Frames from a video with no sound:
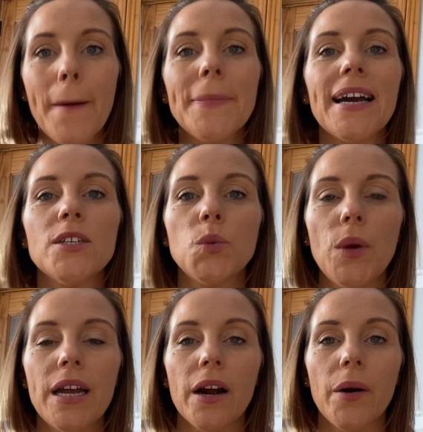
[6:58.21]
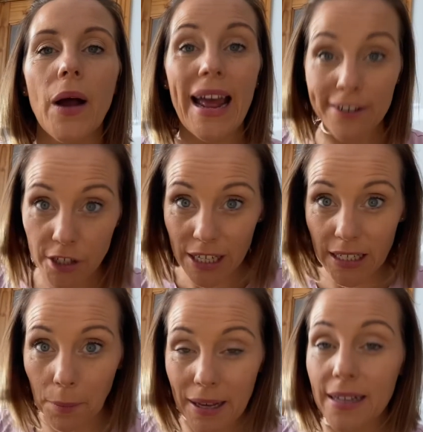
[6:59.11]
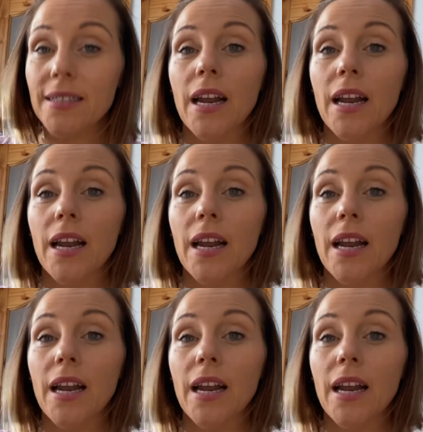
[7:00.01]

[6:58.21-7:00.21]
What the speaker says: Because we are energetic beings.